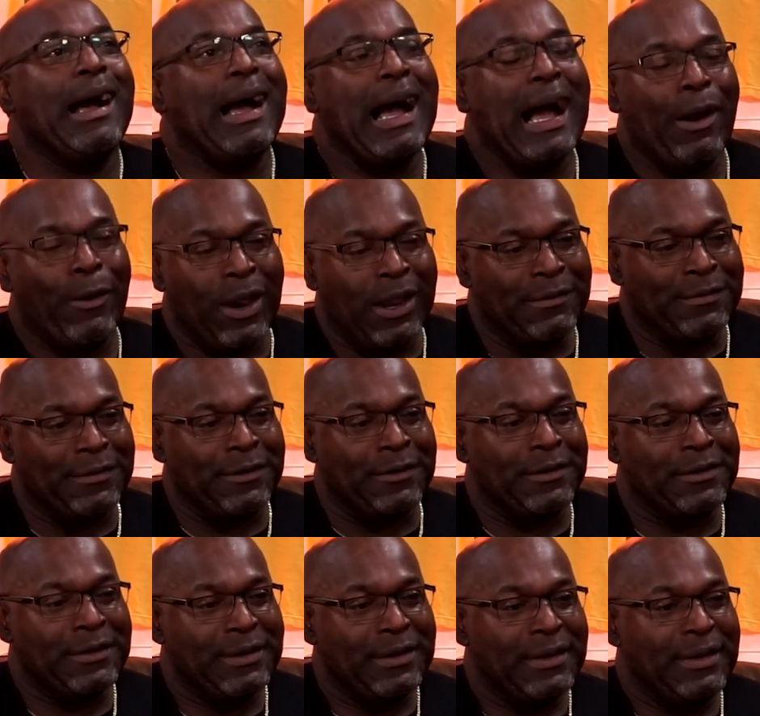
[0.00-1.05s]
However,
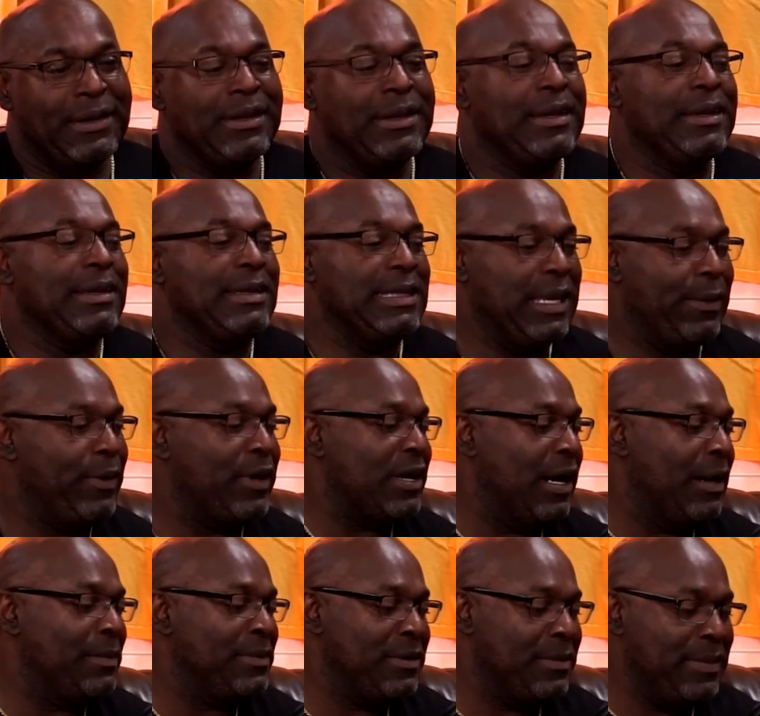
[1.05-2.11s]
they would
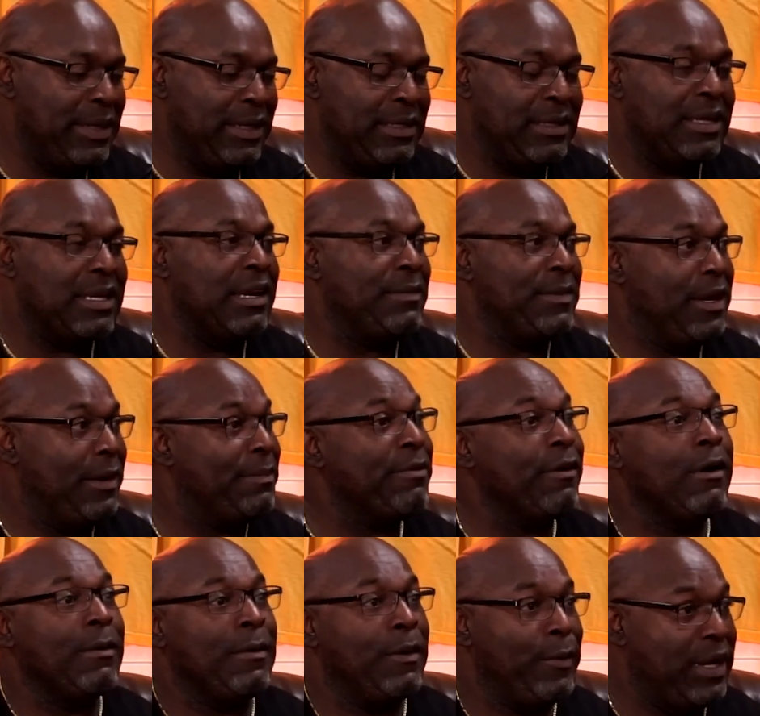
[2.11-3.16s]
come to me to give me a
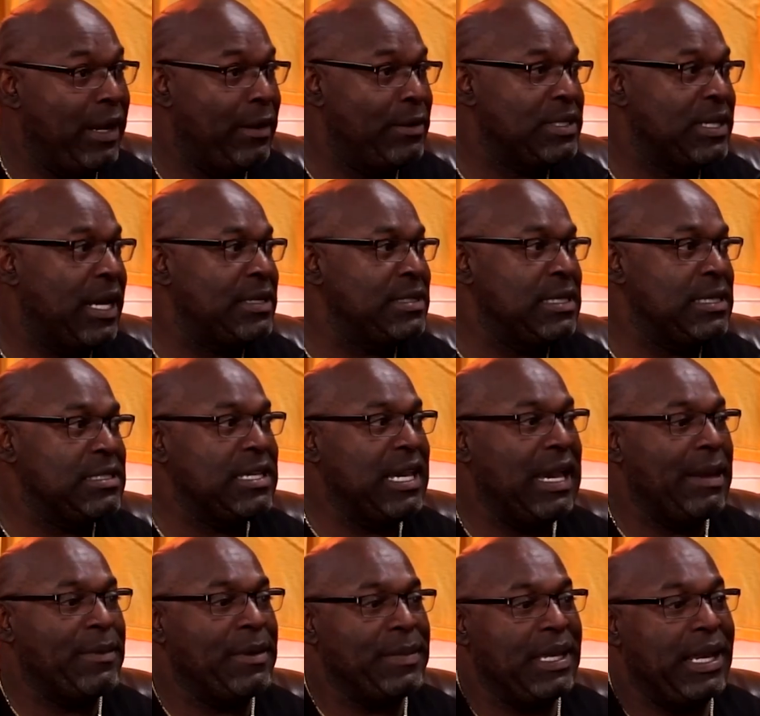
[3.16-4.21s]
promo when I was IC
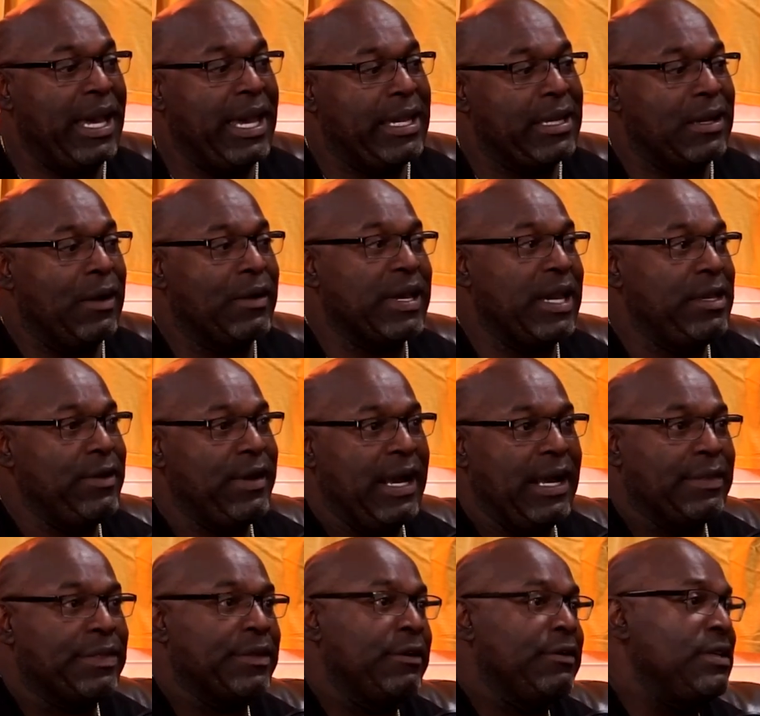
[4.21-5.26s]
champ and be like, okay, you
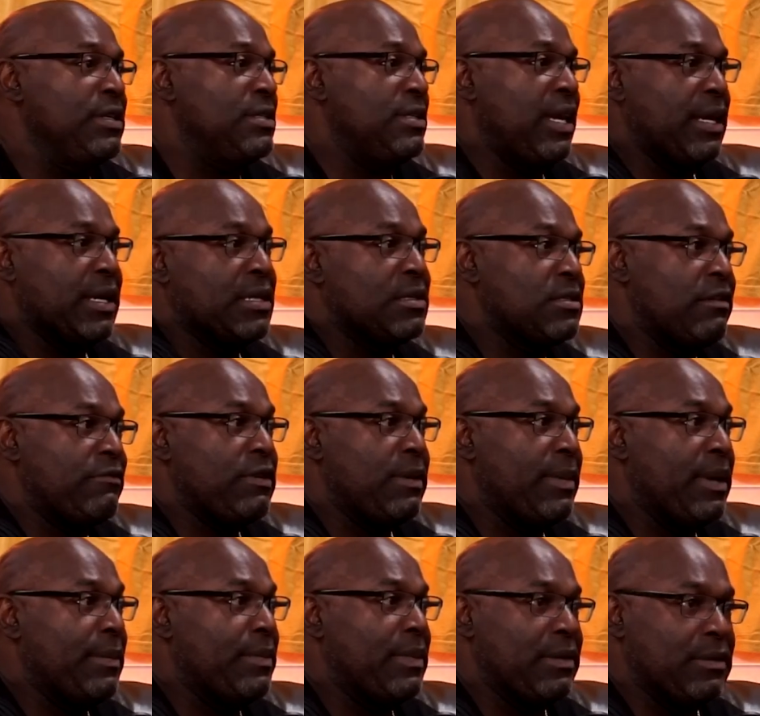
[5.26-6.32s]
got 30 seconds to
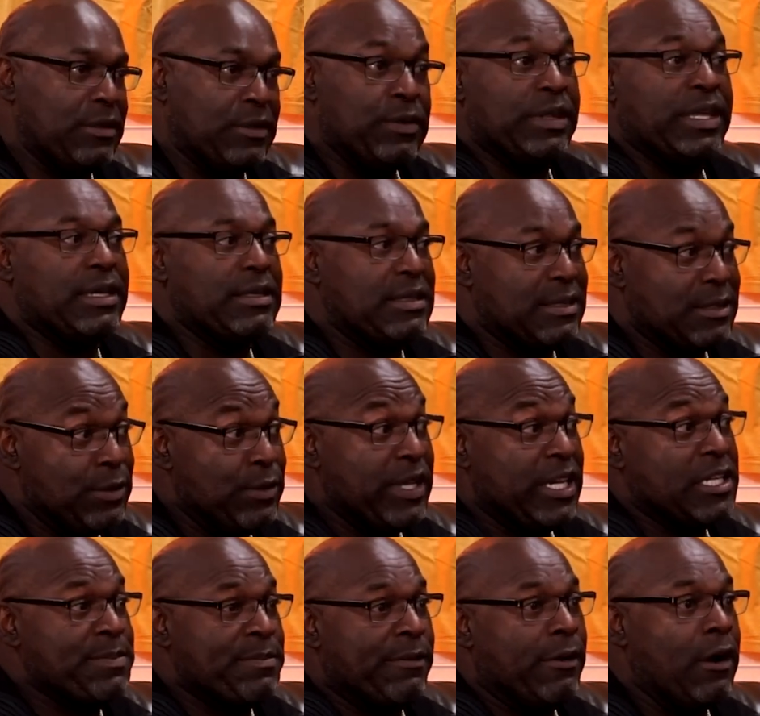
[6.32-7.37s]
remember. Do this
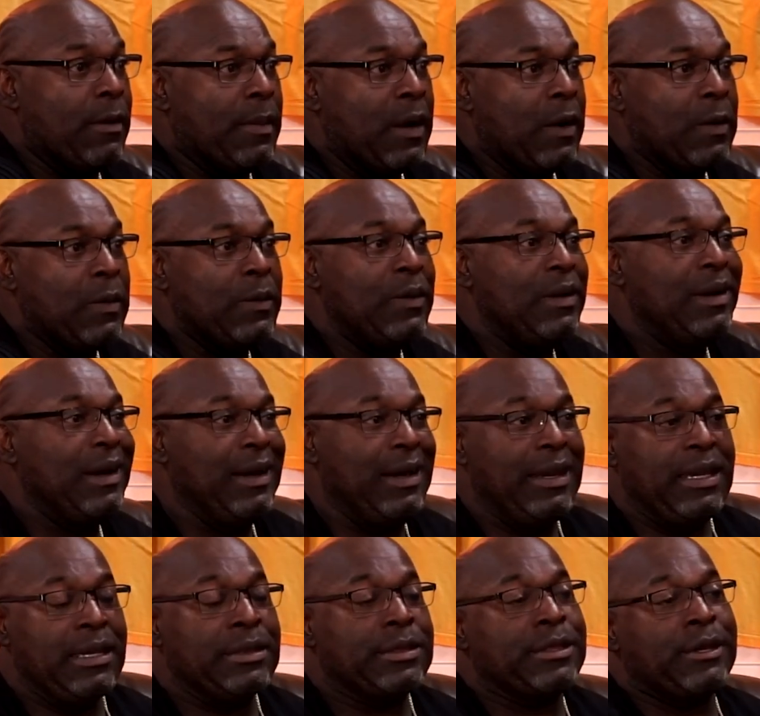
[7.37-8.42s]
promo
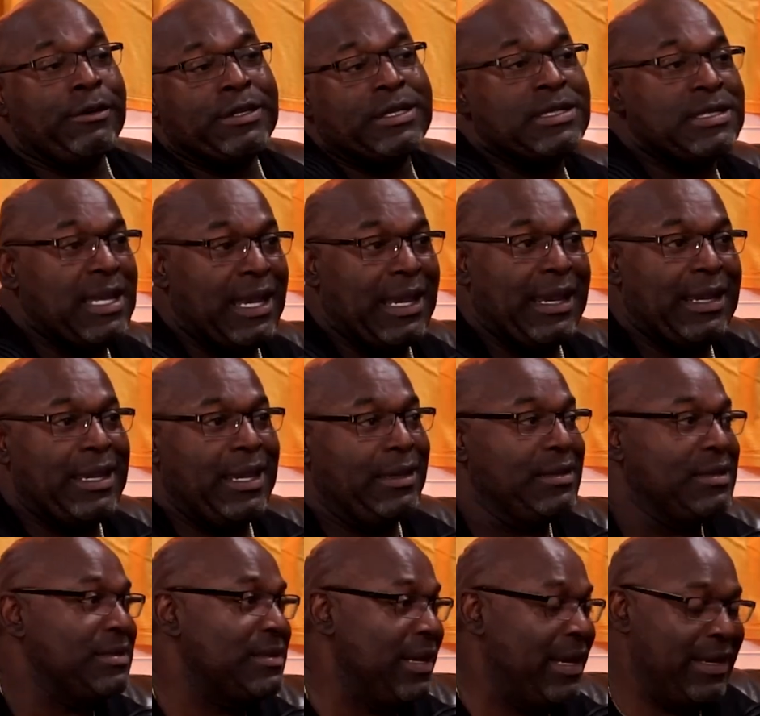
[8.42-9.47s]
in 30
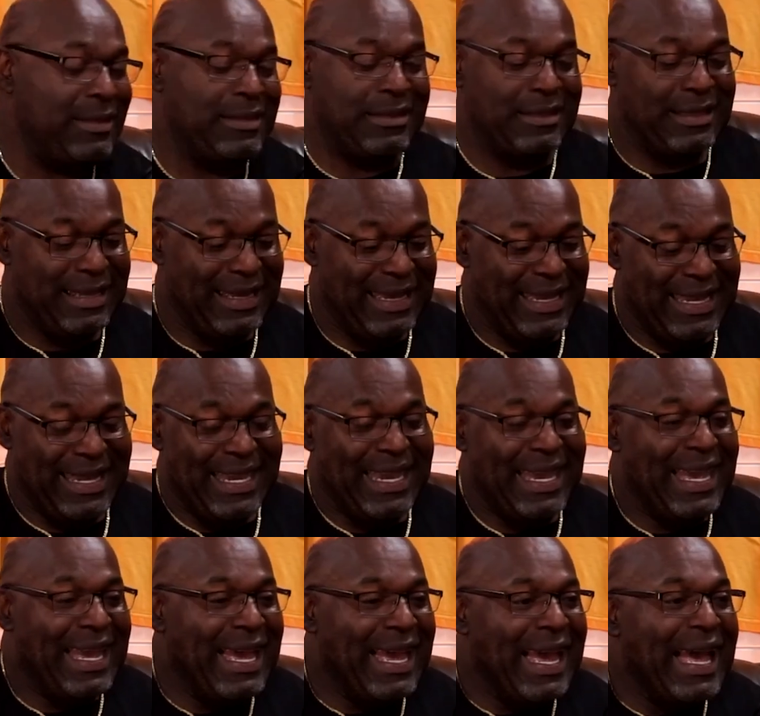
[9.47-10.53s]
seconds. And
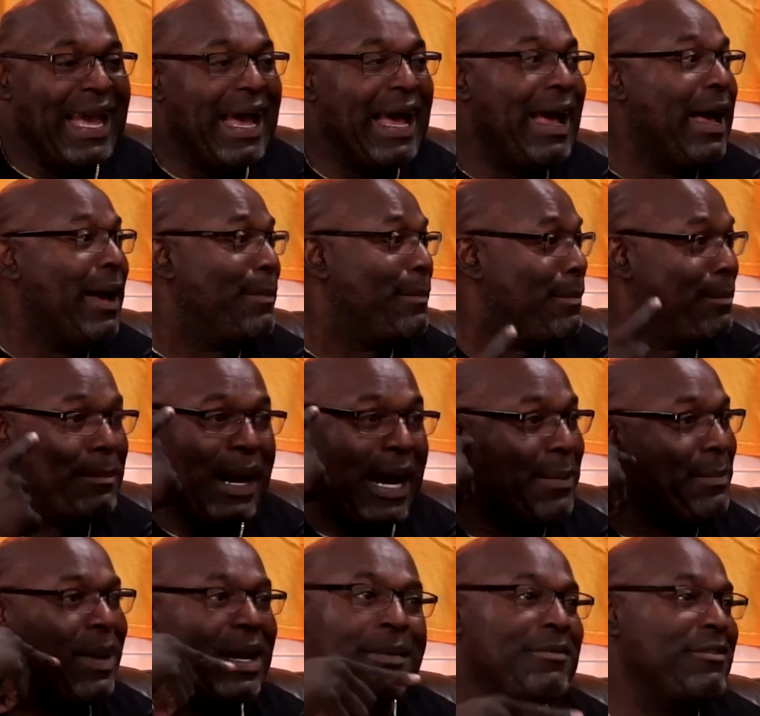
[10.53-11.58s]
I
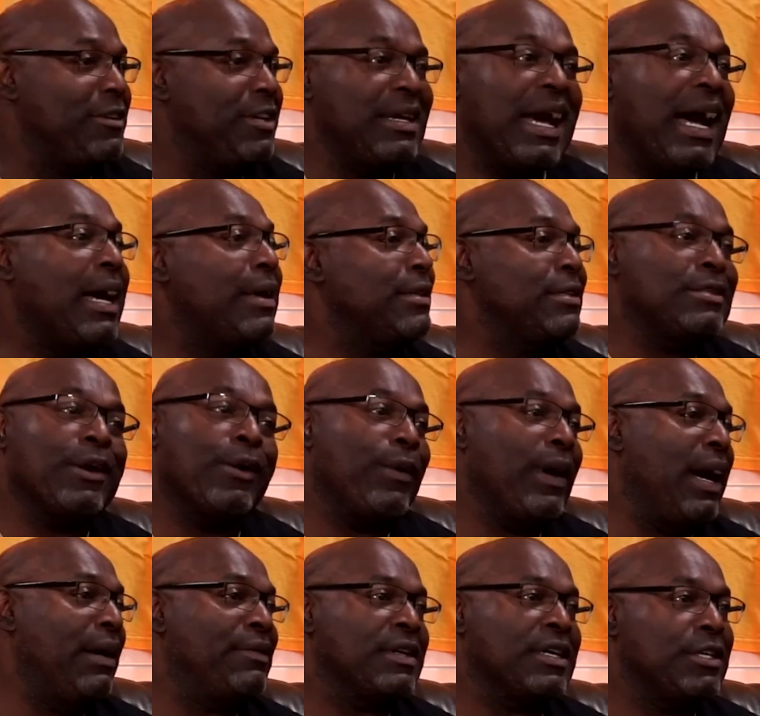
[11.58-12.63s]
don't
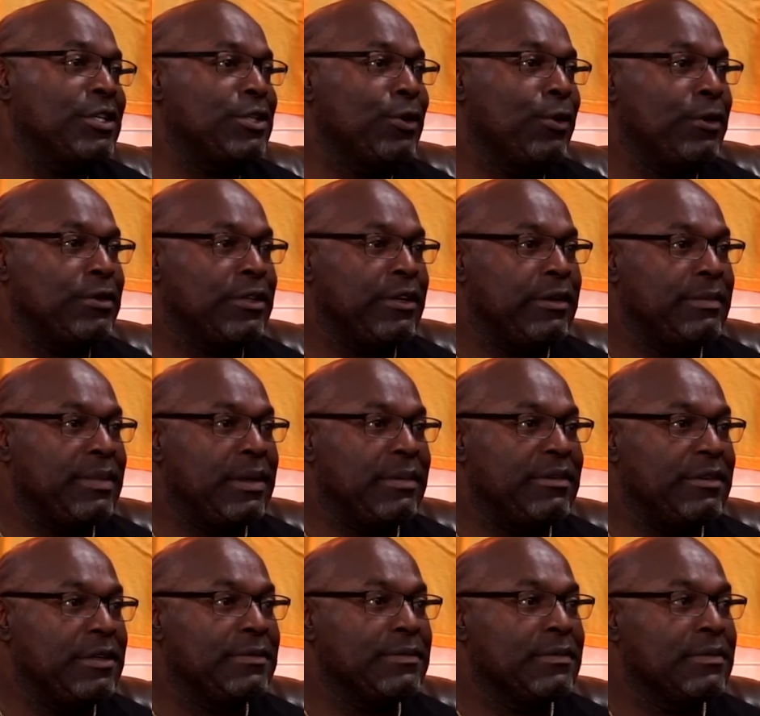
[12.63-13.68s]
have a good short-term
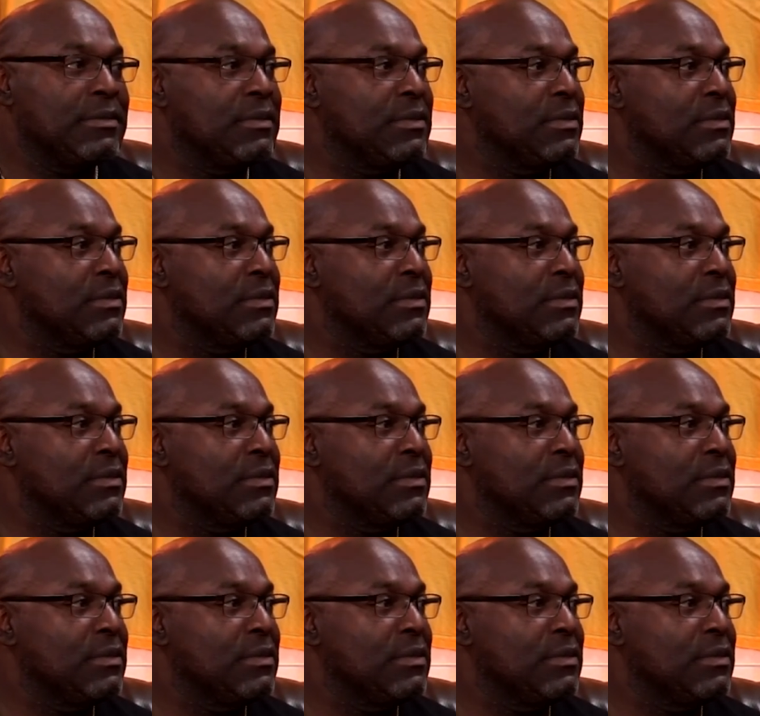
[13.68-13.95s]
memory.